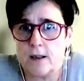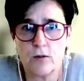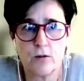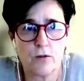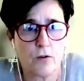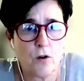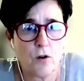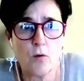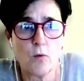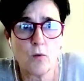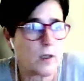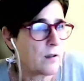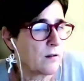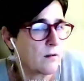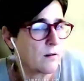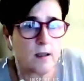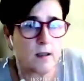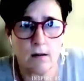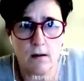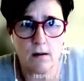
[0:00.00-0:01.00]
know whether
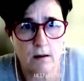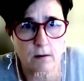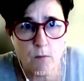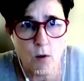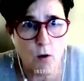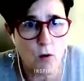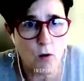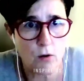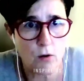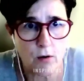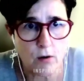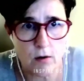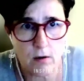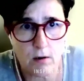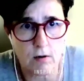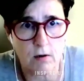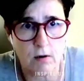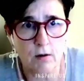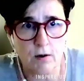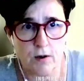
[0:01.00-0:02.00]
there are more
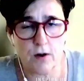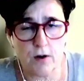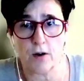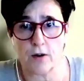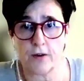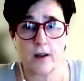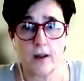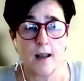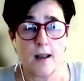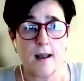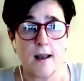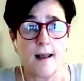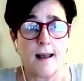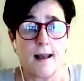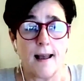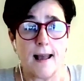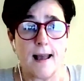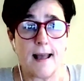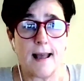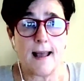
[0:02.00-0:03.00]
or not.
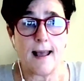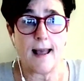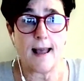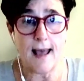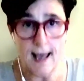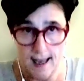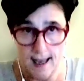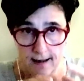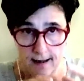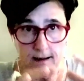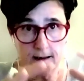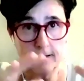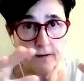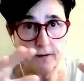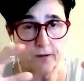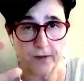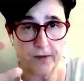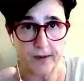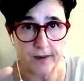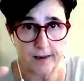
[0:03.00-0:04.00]
And
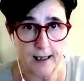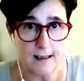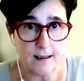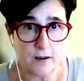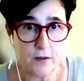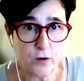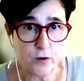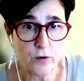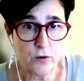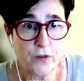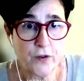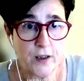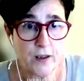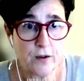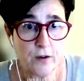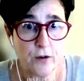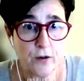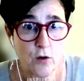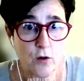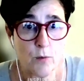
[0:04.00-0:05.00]
that is considered
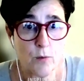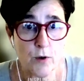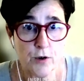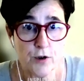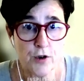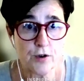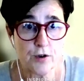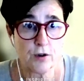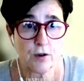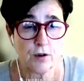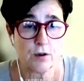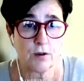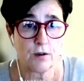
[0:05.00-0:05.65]
commercially